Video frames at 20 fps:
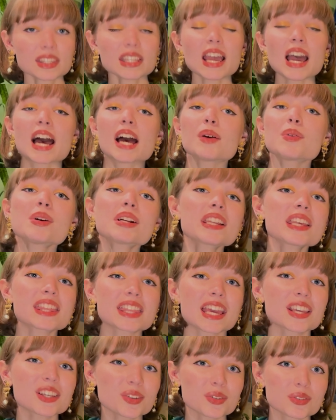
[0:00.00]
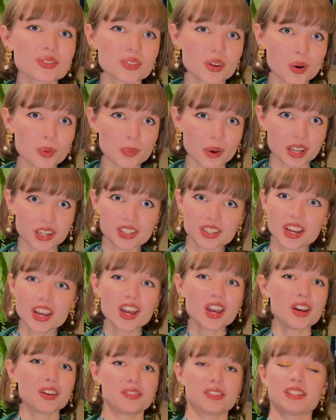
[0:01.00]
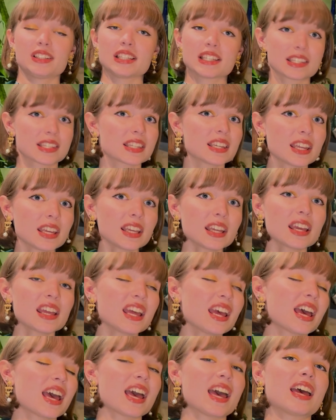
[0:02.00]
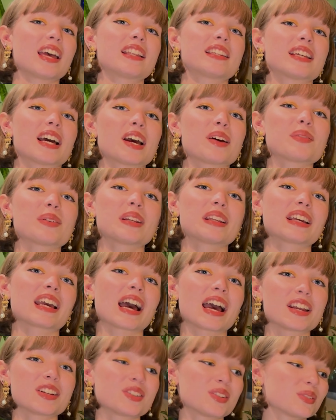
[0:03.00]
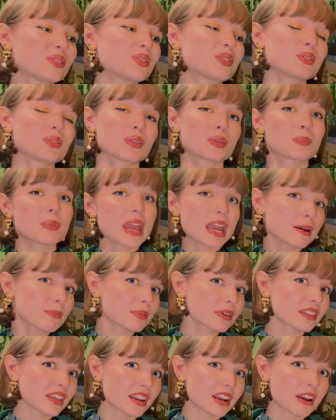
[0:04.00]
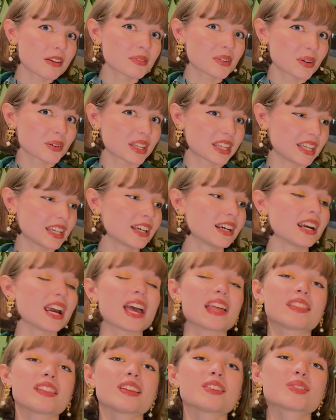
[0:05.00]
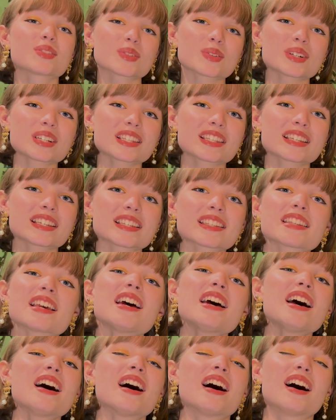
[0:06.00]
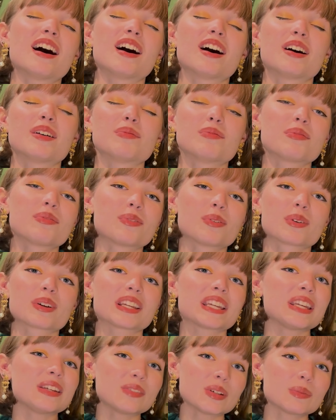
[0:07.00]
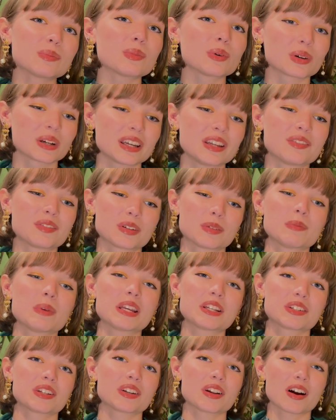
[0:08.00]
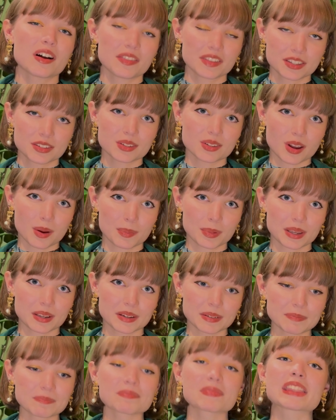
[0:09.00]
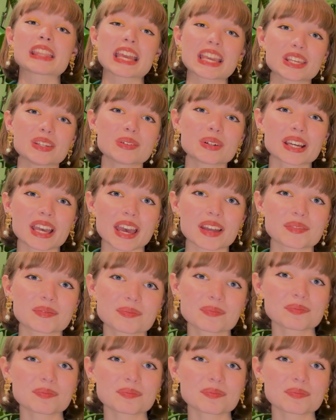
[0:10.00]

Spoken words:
I want to thank you so much for listening, and I want to guide you to the paper that I wrote here and these sources for even more information on this topic. Thank you again.